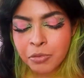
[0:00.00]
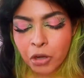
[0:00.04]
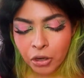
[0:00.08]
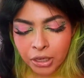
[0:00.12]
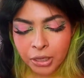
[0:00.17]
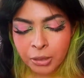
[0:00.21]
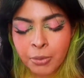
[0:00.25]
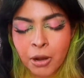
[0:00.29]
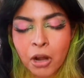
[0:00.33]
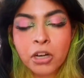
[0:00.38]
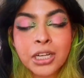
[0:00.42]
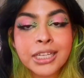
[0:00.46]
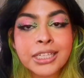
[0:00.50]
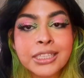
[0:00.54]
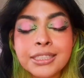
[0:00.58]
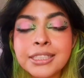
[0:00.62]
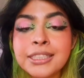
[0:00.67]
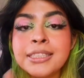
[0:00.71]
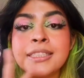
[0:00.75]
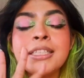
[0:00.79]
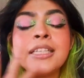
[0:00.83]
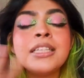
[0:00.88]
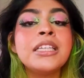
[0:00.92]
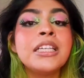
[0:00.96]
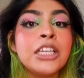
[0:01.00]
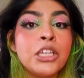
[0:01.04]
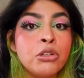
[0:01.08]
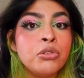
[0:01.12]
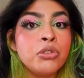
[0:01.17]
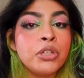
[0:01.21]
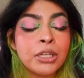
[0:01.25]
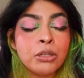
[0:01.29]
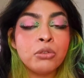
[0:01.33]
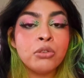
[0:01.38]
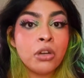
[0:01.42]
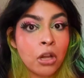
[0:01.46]
talking about is this is a new,
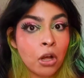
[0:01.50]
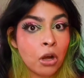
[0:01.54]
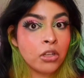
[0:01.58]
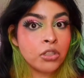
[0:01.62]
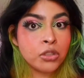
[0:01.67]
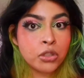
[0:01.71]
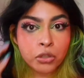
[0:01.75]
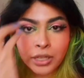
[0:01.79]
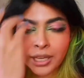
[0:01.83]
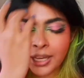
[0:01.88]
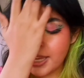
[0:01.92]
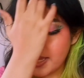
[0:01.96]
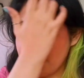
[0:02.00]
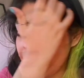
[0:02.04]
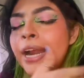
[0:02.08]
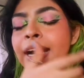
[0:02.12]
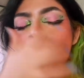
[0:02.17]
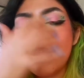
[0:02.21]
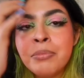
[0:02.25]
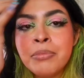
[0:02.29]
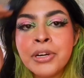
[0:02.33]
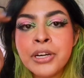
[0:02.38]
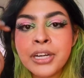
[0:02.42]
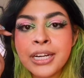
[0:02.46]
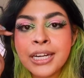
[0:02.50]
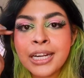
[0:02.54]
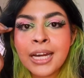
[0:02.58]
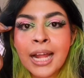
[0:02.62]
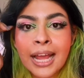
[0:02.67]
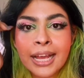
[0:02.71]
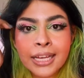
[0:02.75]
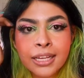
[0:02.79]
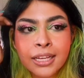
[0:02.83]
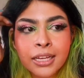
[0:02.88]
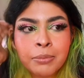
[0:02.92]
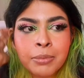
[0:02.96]
new launch, okay? And I'm really
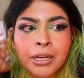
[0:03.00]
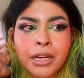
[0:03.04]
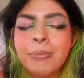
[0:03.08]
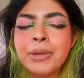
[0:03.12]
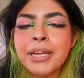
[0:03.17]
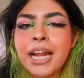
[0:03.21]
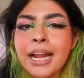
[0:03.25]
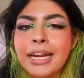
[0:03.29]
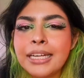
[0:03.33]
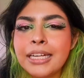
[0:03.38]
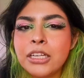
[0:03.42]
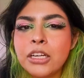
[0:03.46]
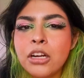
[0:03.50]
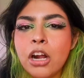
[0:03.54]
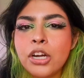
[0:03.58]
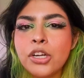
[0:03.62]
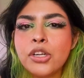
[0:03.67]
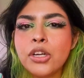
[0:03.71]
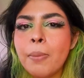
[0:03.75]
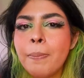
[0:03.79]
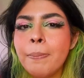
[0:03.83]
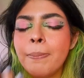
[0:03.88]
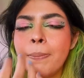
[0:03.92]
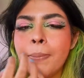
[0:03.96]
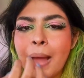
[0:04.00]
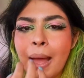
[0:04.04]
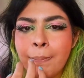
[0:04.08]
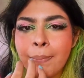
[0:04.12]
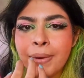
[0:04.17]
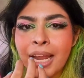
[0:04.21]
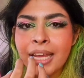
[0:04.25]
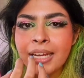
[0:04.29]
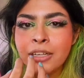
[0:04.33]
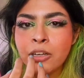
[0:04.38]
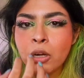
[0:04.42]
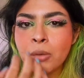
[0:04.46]
liking it. I mean, I did not
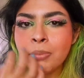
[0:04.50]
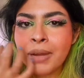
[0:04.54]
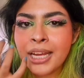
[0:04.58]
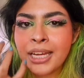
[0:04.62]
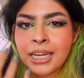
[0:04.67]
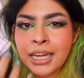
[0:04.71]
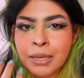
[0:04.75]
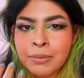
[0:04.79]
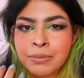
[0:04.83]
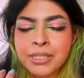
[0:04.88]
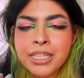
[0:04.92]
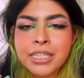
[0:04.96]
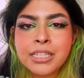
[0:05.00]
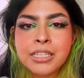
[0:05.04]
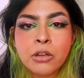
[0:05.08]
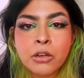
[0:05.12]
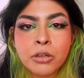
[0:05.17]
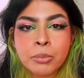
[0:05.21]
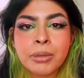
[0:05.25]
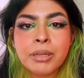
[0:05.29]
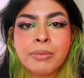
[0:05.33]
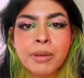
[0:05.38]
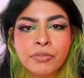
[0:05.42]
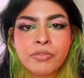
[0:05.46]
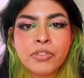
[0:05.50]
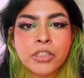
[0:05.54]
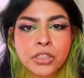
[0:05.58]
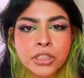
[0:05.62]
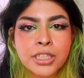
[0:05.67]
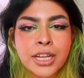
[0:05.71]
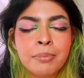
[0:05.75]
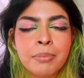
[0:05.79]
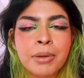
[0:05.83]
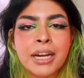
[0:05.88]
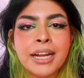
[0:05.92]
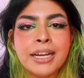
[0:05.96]
apply it on my lips. This is going to be my first
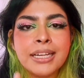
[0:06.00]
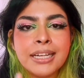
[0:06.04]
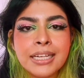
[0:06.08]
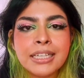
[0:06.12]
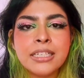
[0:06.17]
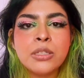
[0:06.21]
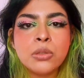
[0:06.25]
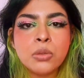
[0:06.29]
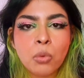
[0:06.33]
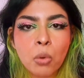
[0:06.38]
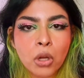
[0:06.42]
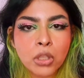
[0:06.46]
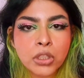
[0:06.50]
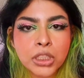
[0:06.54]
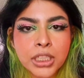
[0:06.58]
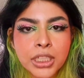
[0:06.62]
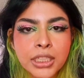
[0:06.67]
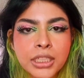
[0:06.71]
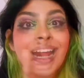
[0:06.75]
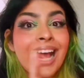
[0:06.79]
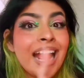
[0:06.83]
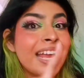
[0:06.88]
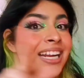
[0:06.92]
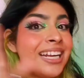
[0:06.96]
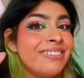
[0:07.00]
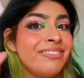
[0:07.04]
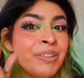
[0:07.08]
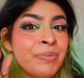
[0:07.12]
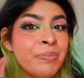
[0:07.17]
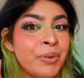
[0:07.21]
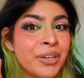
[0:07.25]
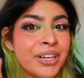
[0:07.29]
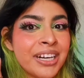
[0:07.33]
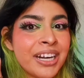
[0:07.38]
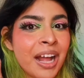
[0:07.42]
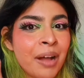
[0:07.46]
time, but I did swatch it. And I even
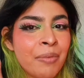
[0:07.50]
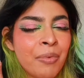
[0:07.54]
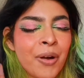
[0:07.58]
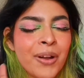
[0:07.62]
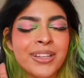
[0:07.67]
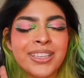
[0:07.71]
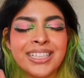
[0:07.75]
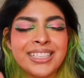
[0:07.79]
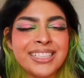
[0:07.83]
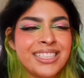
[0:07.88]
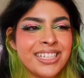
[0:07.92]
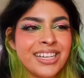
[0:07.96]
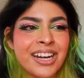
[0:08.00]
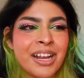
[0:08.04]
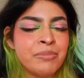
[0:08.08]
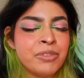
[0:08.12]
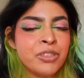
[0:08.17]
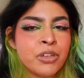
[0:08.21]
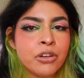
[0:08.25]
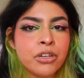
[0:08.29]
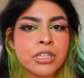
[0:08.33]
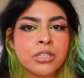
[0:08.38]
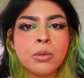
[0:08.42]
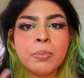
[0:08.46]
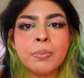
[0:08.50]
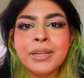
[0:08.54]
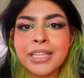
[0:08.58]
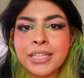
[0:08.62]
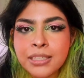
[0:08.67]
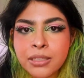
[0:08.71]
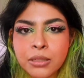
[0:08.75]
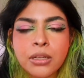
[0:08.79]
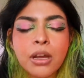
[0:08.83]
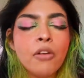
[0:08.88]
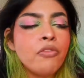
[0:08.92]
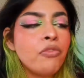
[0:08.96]
put it up on the Instagram story, so
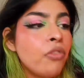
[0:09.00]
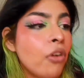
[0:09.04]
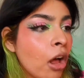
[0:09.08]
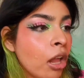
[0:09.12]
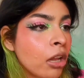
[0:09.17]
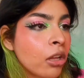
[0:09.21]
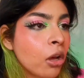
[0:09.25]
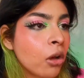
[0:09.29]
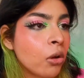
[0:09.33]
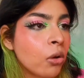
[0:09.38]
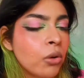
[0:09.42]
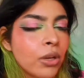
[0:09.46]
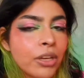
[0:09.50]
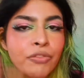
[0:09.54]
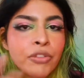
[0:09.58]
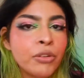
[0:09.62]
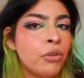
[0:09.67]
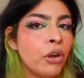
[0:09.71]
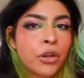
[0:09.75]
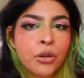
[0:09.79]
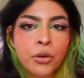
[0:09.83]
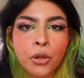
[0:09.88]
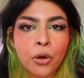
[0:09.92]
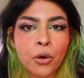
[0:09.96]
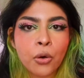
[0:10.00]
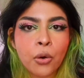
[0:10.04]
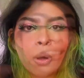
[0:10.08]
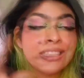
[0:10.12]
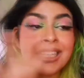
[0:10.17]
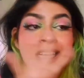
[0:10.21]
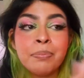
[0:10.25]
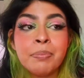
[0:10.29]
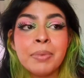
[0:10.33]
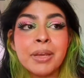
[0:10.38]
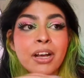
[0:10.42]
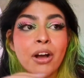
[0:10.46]
please follow if you want to know
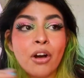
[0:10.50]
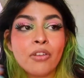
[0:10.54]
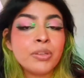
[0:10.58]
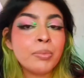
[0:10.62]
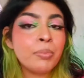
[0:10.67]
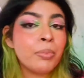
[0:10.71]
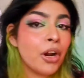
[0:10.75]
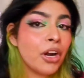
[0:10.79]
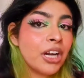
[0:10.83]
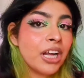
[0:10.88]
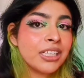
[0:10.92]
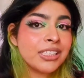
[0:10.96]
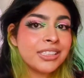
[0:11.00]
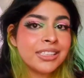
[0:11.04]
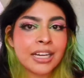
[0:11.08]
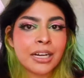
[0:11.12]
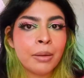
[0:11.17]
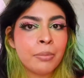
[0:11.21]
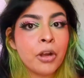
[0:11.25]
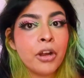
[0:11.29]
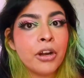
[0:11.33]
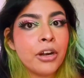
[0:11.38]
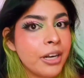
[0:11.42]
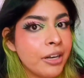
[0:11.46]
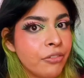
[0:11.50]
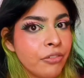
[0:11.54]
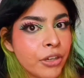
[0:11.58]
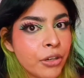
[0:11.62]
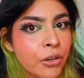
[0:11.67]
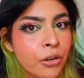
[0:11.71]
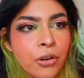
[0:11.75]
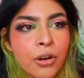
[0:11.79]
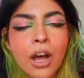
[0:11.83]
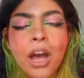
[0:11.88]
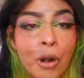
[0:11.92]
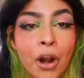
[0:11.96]
sneak peek of the products that I'm going to
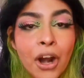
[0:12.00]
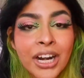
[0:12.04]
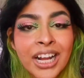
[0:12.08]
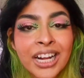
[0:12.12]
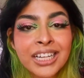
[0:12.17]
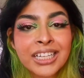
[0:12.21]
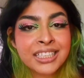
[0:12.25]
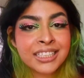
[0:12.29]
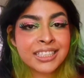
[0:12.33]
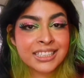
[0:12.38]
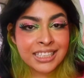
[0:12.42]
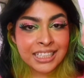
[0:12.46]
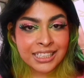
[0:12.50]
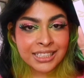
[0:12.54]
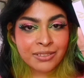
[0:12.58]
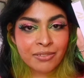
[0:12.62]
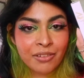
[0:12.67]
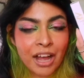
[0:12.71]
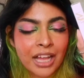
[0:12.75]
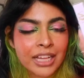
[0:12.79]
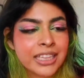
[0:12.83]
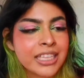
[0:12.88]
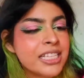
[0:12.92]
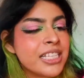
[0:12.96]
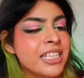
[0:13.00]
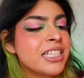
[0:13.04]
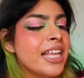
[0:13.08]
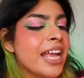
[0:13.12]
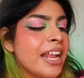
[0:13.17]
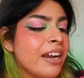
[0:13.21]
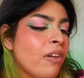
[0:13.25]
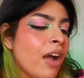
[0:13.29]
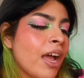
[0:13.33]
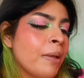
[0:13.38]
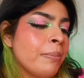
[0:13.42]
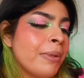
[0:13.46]
review. Product is this one. This is
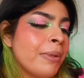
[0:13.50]
NY